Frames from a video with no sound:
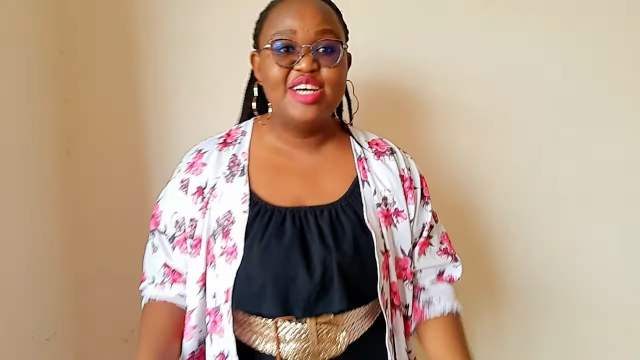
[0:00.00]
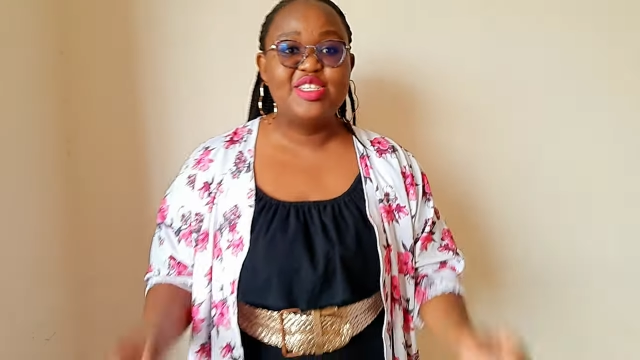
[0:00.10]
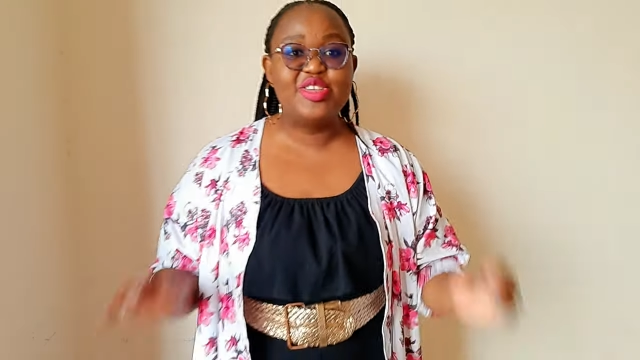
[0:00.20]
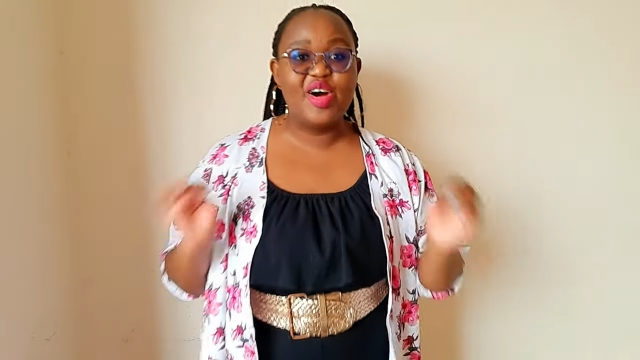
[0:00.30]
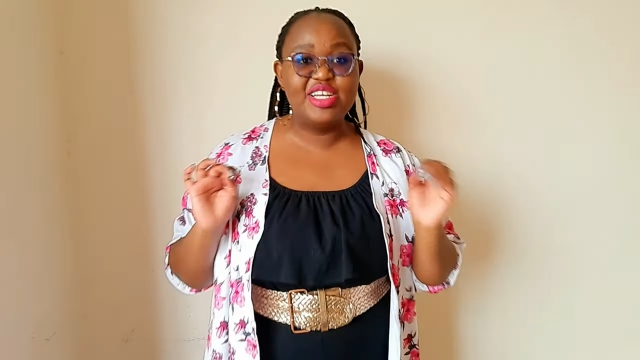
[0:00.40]

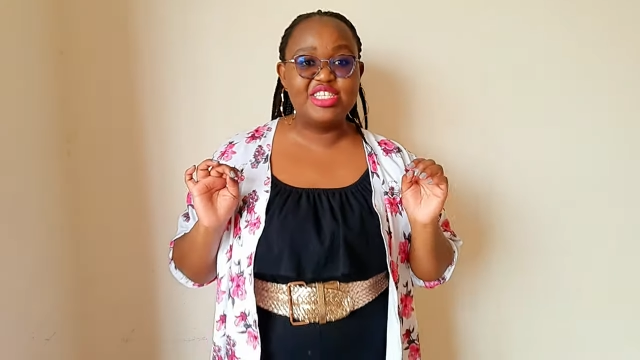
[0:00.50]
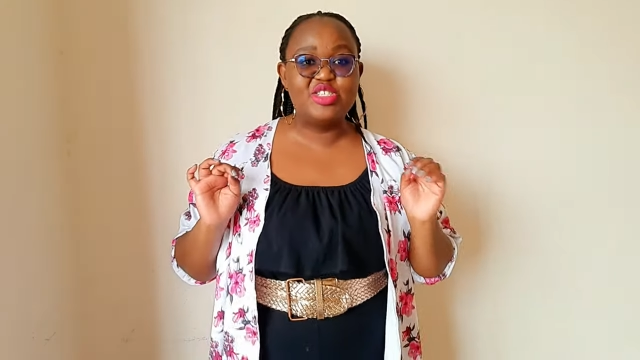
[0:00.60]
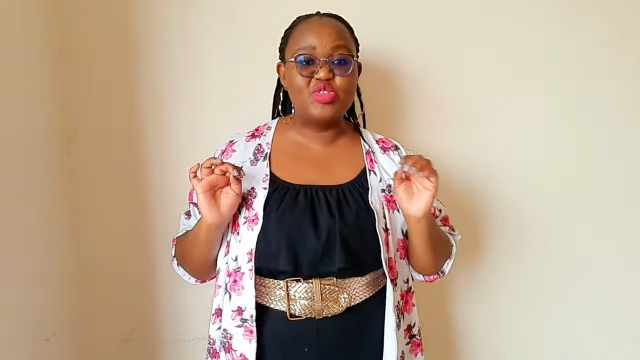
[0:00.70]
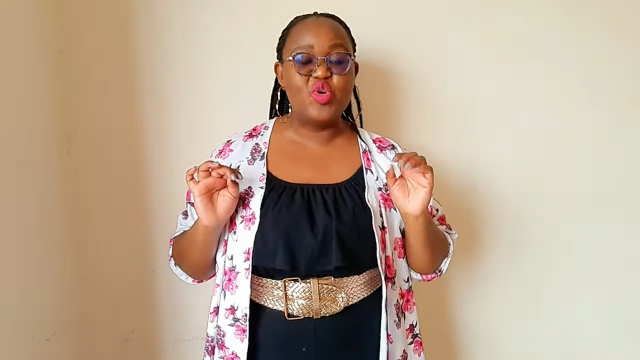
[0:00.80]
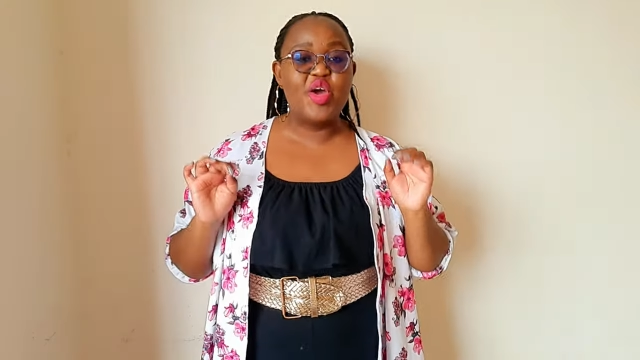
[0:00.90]
So I want us
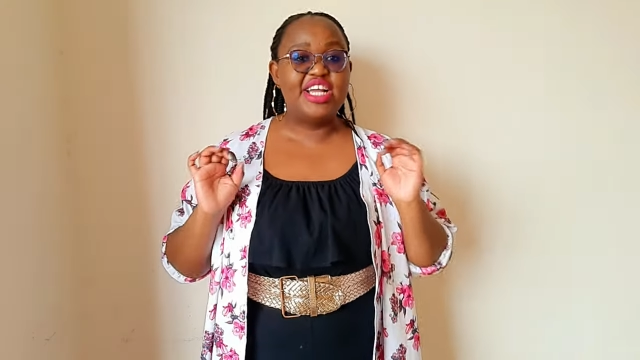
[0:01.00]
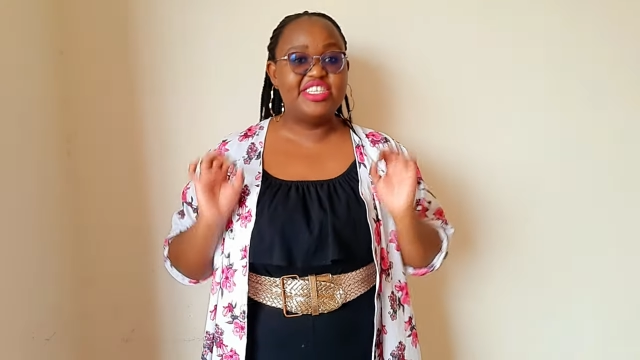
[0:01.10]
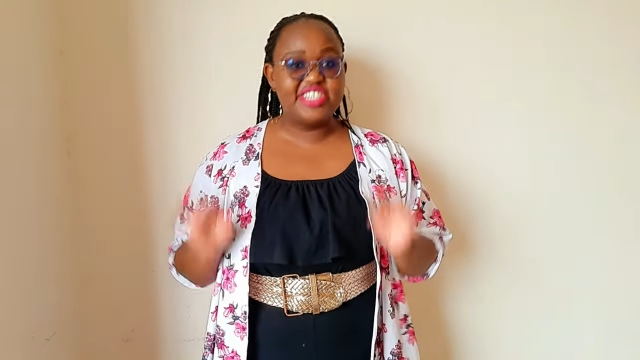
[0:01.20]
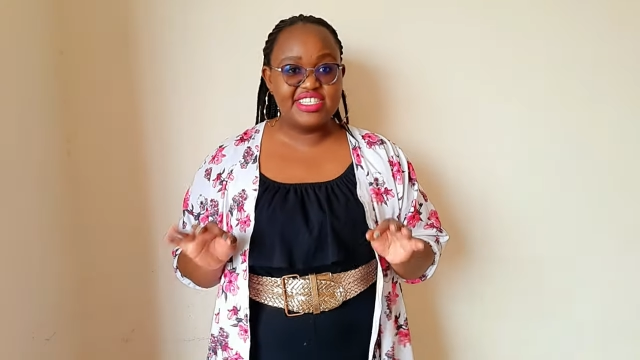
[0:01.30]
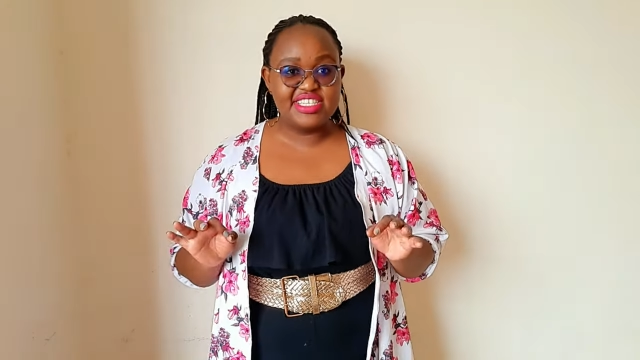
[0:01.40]
to
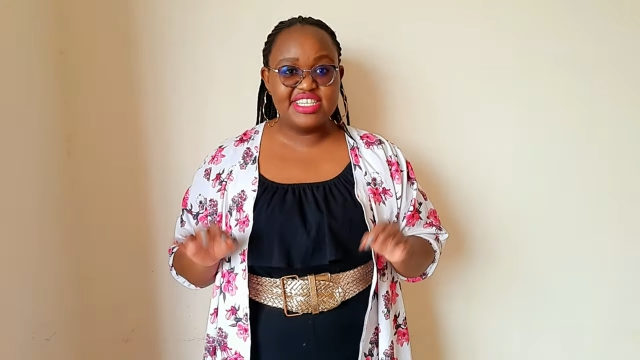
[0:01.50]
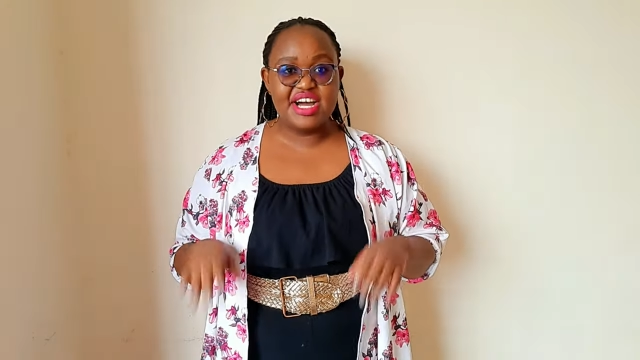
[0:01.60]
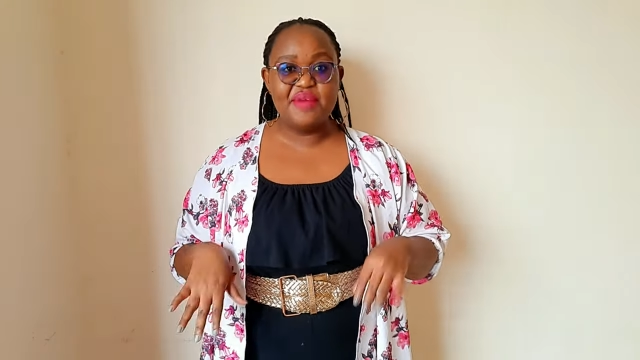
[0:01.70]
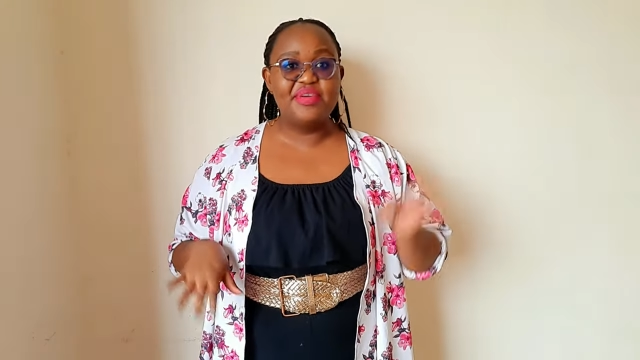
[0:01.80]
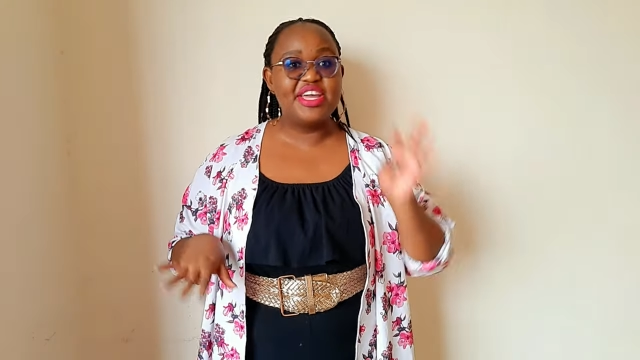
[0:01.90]
dress it up